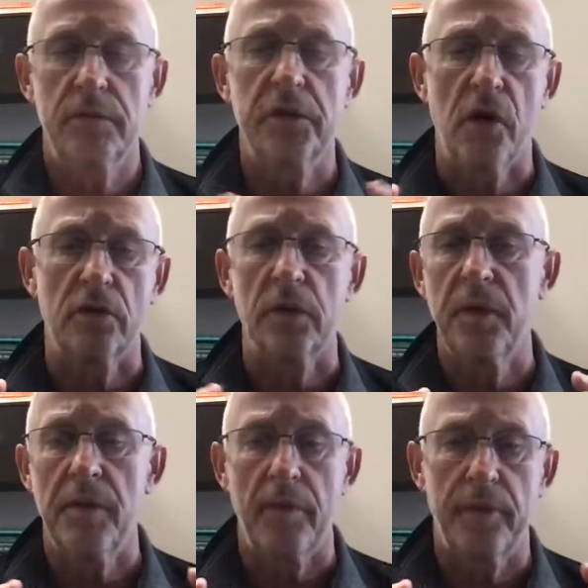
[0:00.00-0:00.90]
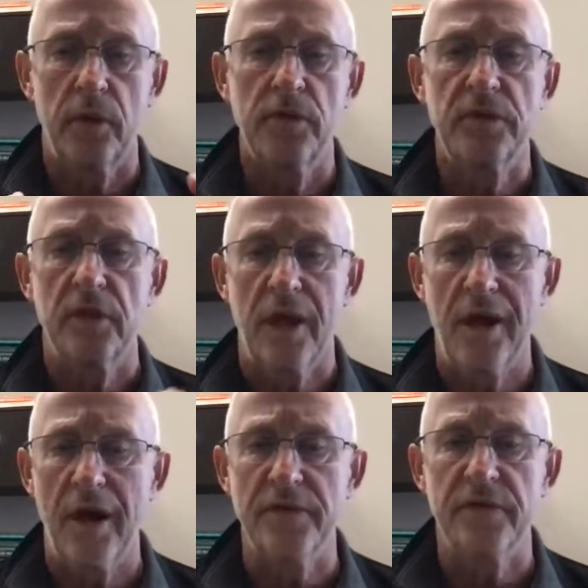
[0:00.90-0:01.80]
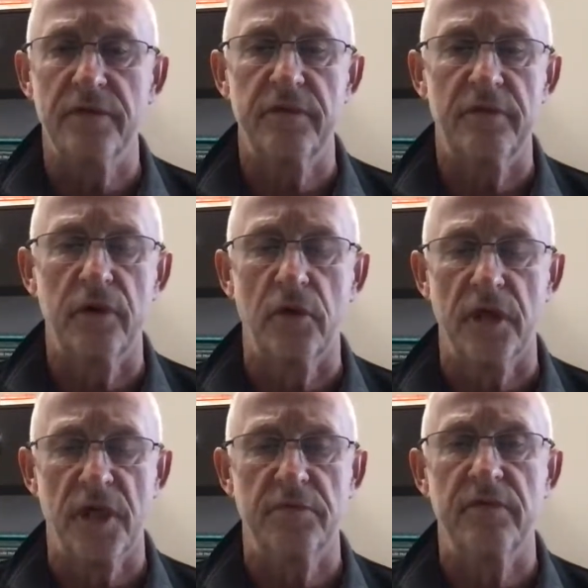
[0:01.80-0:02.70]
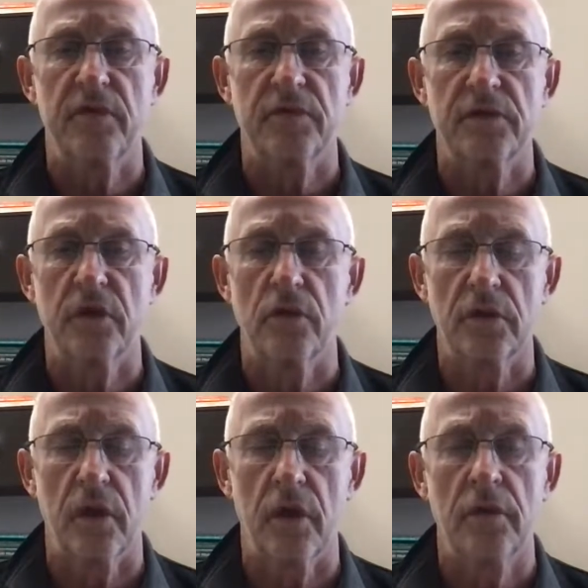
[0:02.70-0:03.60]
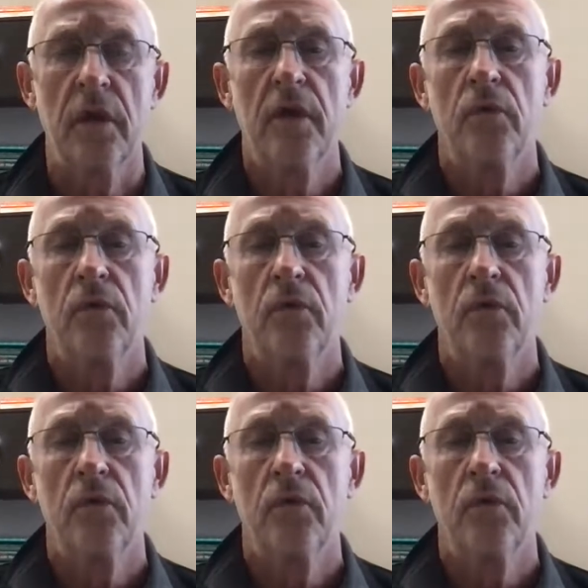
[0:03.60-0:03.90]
talk a little bit about pros and cons of colonoscopy versus Cologuard,